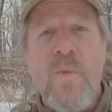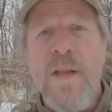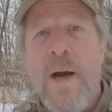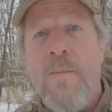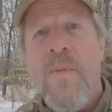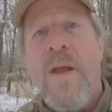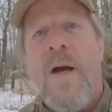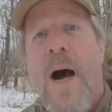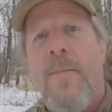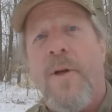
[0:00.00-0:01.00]
Now,
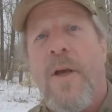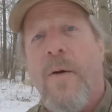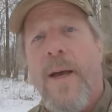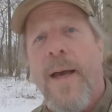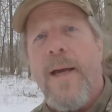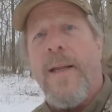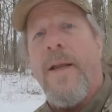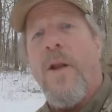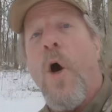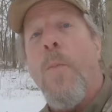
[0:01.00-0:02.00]
I'm going to go ahead
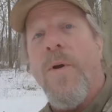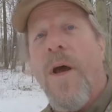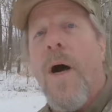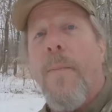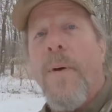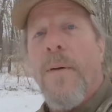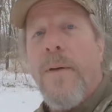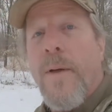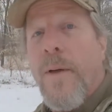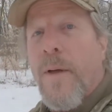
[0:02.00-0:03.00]
and open up
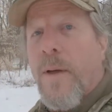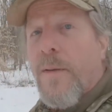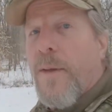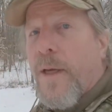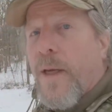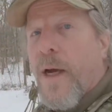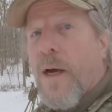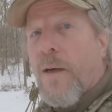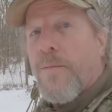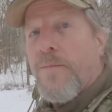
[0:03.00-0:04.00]
the
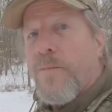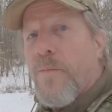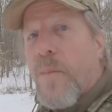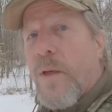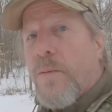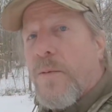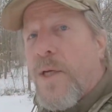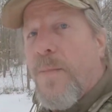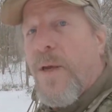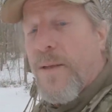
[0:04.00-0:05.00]
um,
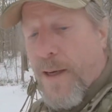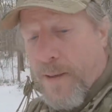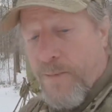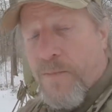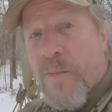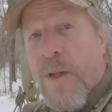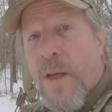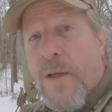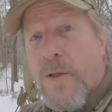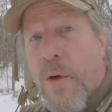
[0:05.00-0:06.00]
teepee tent
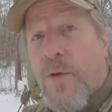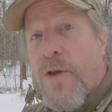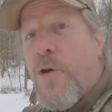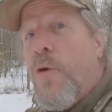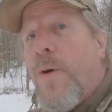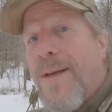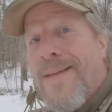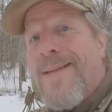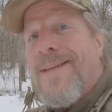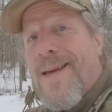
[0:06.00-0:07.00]
so that you
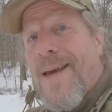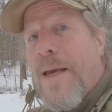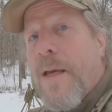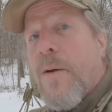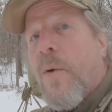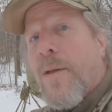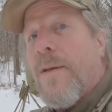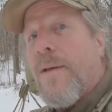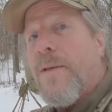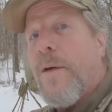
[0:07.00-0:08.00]
can see what
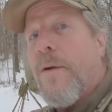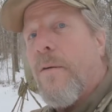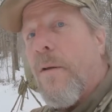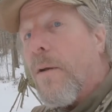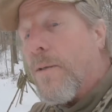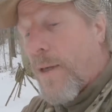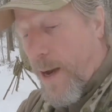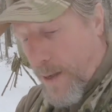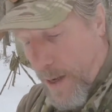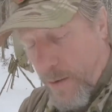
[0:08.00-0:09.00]
the interior looks
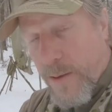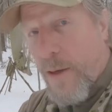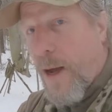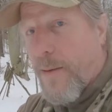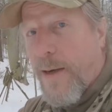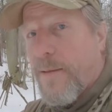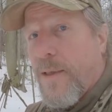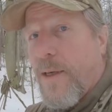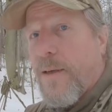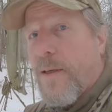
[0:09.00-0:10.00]
like. Now, I
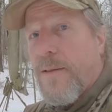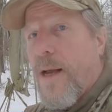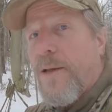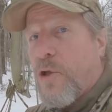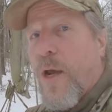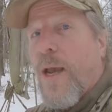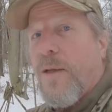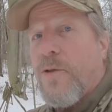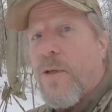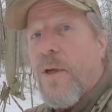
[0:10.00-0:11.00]
guarantee you it's not
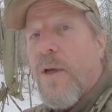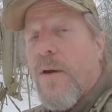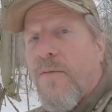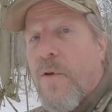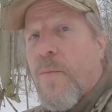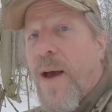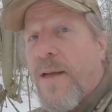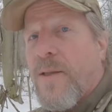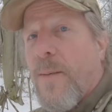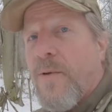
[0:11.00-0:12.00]
changed from the
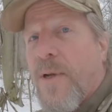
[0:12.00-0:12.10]
past couple